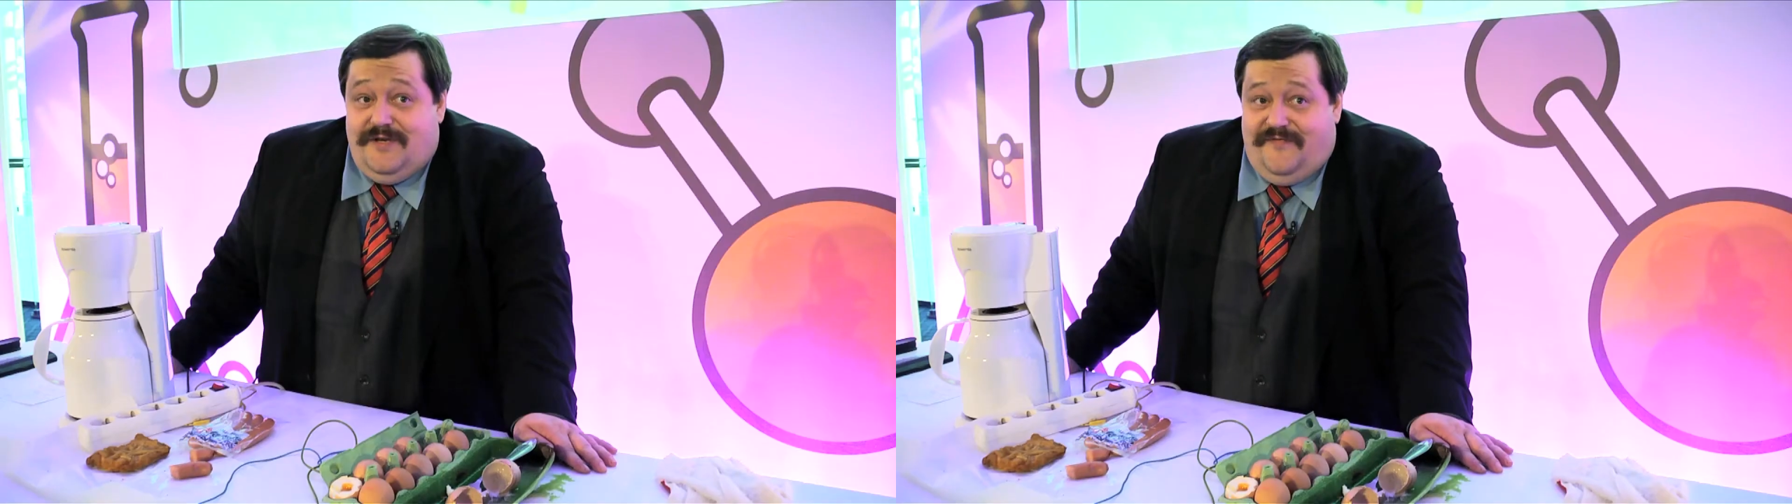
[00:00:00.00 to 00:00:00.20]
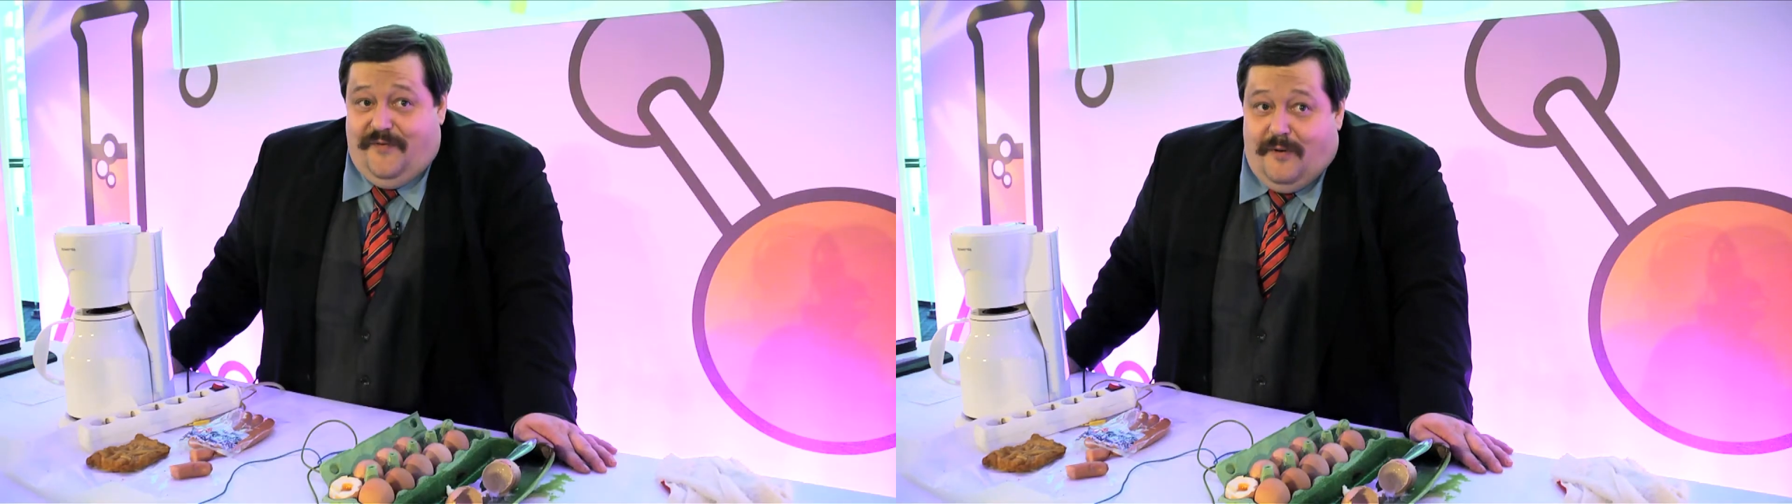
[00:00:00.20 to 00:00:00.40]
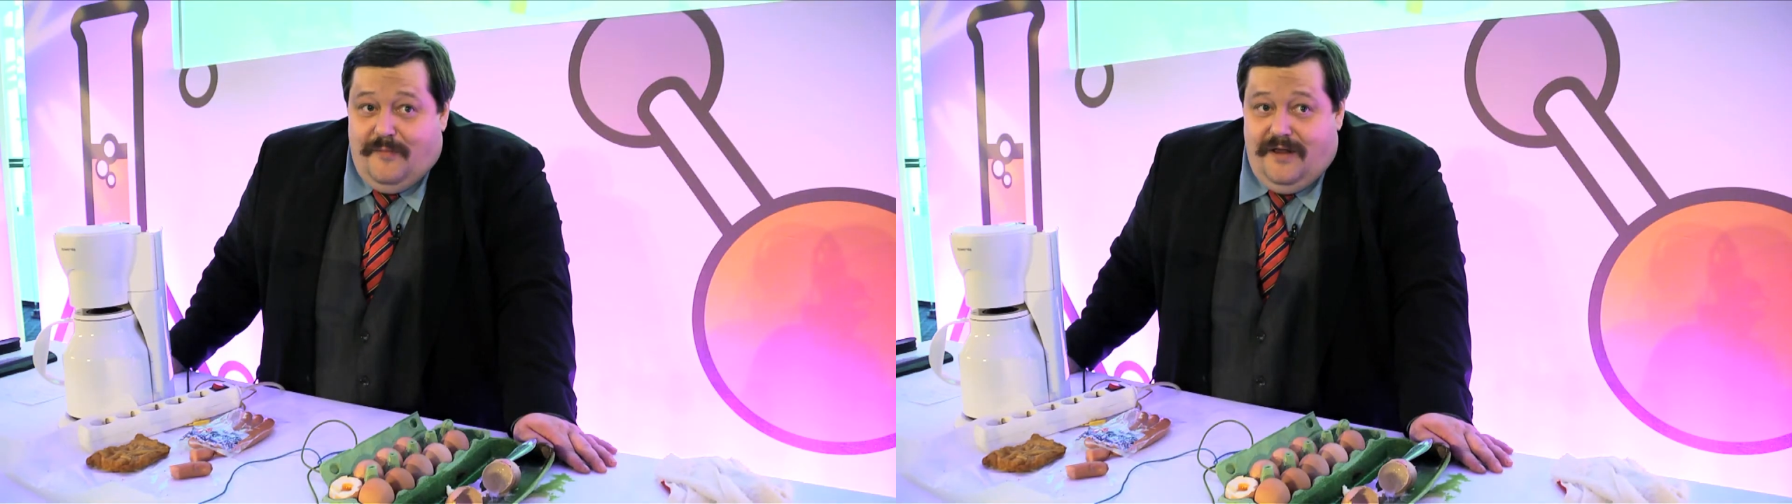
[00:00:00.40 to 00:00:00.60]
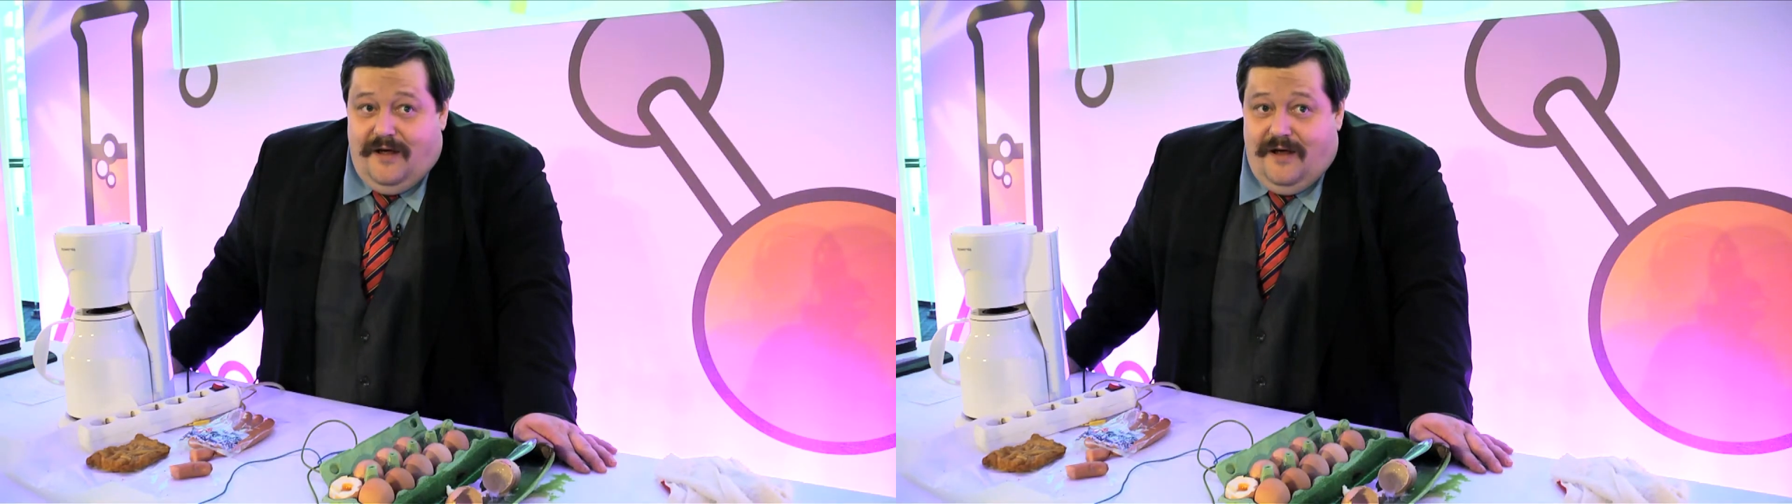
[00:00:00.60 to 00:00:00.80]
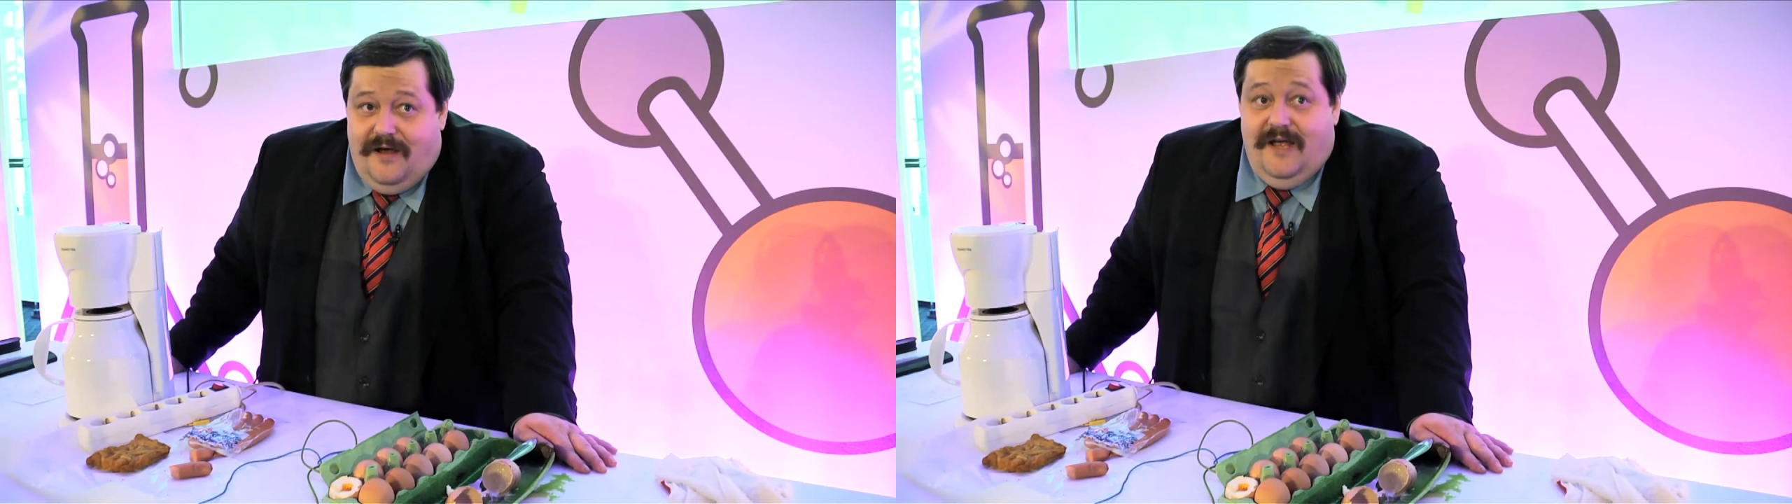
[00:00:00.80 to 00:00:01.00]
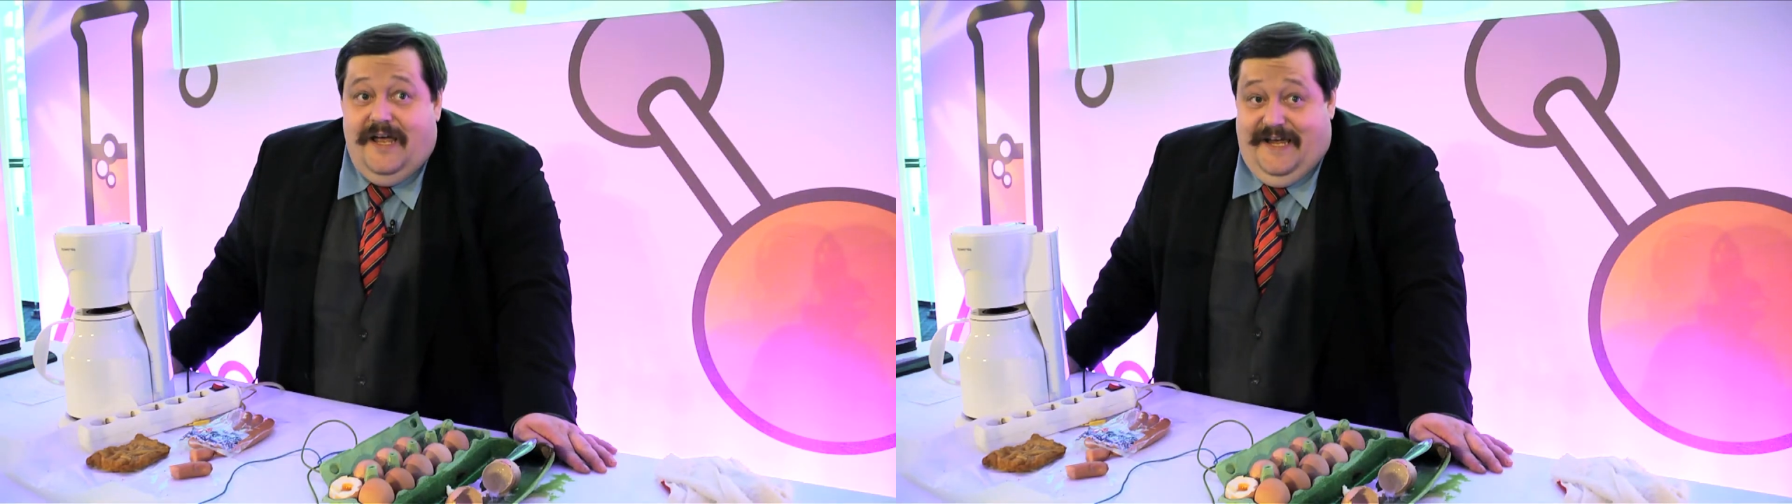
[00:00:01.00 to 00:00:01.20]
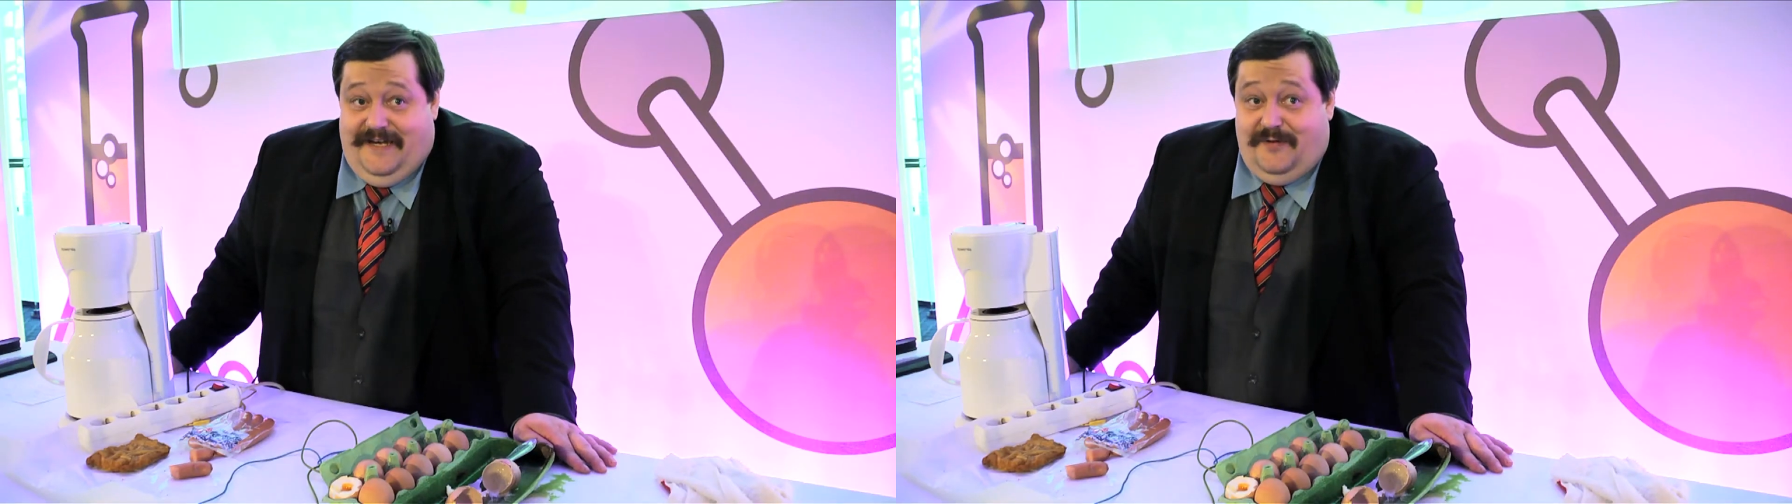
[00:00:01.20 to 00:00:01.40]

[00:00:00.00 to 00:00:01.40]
a formula and